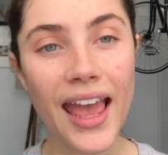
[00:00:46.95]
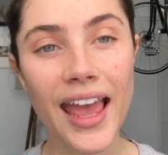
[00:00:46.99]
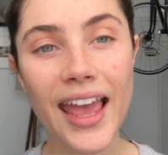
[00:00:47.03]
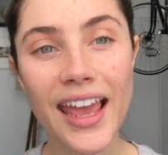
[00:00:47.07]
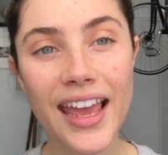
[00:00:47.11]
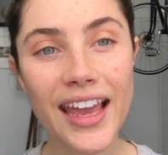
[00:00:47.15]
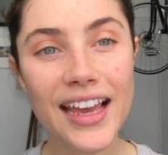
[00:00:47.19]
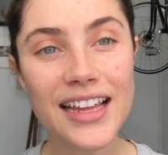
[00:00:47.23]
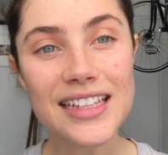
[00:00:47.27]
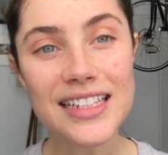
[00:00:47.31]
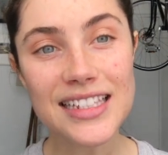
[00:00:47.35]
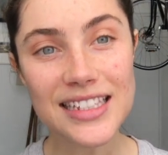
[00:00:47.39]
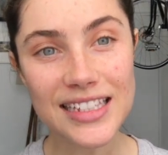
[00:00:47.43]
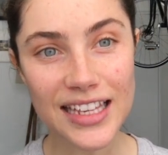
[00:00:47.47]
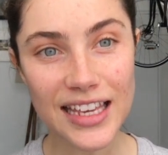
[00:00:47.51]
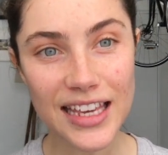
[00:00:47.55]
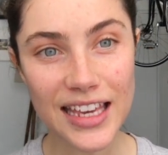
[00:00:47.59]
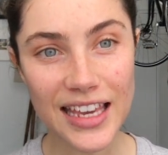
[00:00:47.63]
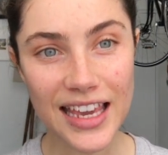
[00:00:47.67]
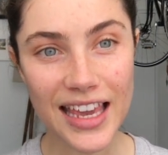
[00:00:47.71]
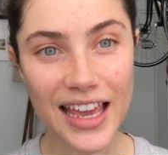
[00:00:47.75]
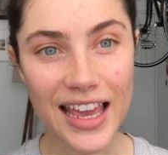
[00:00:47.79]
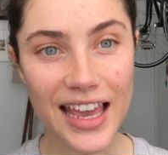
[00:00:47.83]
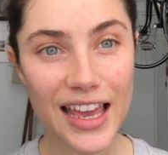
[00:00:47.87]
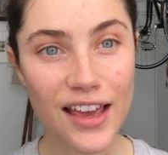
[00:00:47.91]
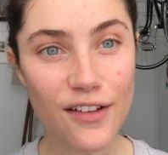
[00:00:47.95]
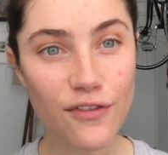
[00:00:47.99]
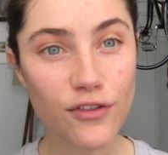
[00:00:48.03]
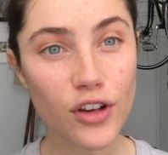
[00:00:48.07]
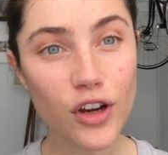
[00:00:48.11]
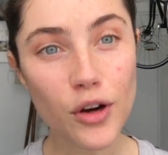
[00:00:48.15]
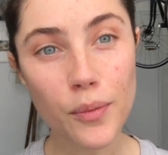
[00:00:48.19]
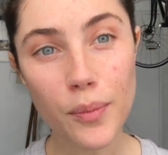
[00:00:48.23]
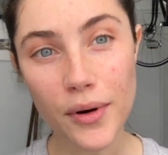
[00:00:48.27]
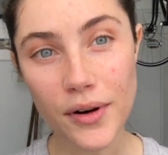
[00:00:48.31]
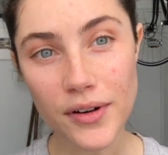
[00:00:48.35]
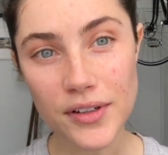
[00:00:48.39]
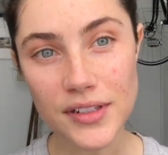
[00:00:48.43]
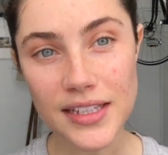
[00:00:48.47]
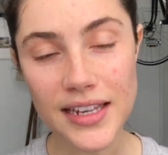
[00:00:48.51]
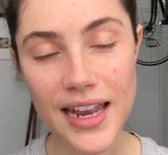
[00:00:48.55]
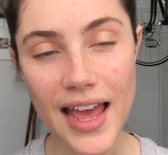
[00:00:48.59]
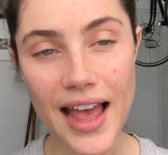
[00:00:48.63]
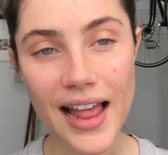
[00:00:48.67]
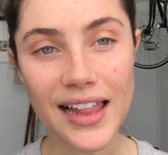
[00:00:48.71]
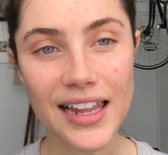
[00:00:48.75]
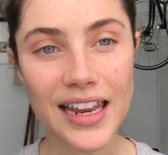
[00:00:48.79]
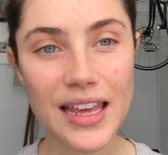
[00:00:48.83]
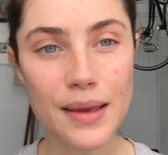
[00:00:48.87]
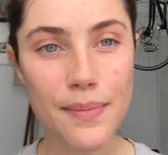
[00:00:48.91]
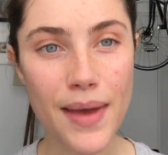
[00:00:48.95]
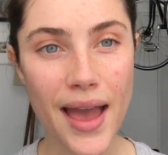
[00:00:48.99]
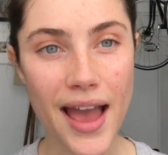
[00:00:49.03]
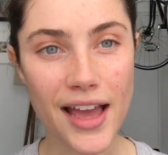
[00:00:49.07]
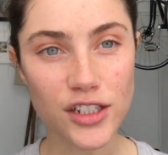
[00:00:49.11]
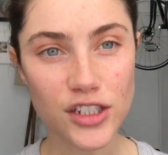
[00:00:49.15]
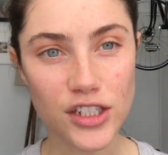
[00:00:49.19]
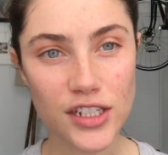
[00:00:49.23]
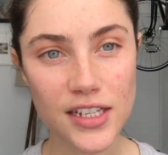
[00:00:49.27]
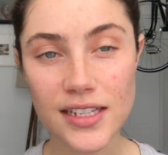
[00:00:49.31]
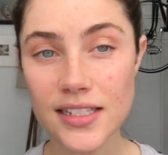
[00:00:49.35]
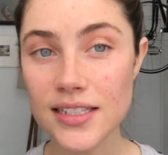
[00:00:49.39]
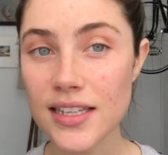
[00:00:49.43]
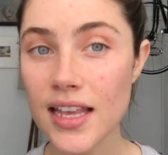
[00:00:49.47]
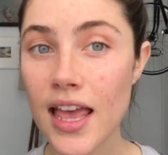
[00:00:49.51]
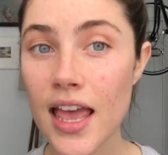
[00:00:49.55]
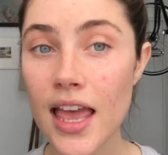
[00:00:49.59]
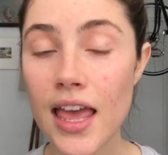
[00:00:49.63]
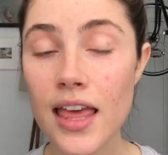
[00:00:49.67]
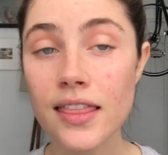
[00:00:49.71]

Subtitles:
and see if your personality matches